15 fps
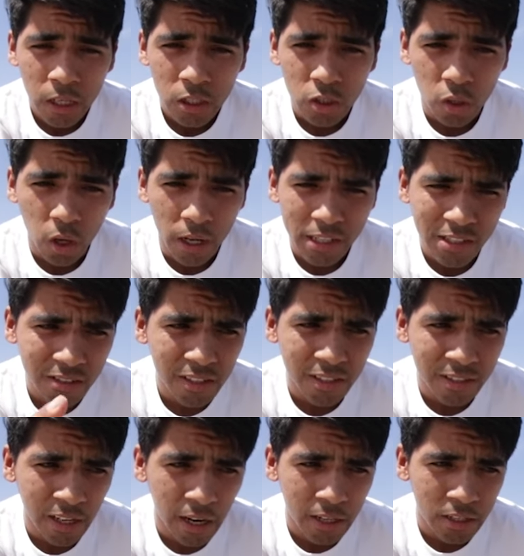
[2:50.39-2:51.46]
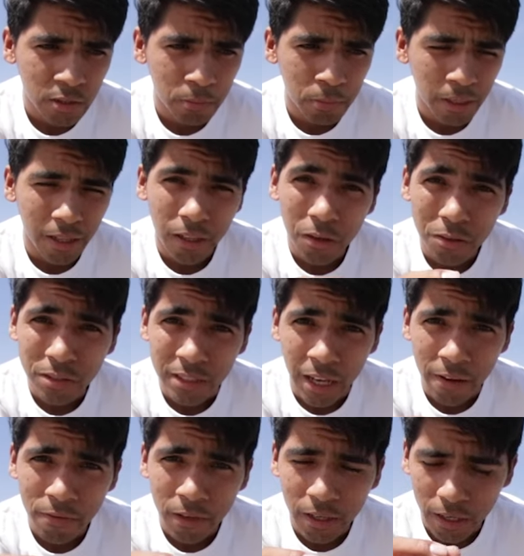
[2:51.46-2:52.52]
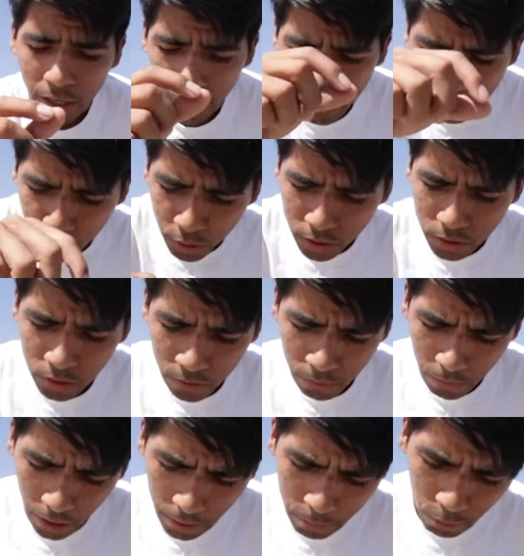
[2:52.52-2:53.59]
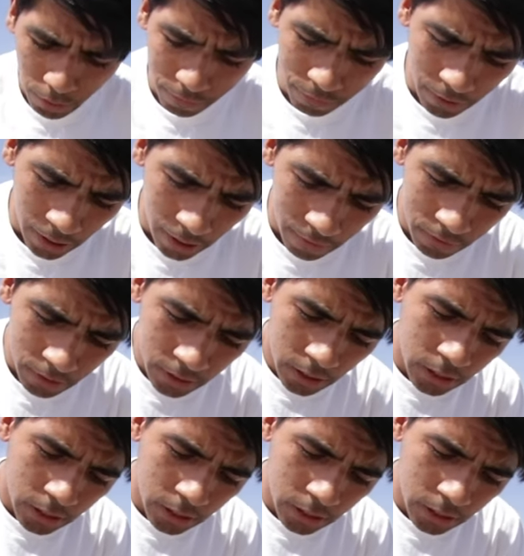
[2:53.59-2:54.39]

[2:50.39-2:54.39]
So I just decided to be a little safe and get 8.5.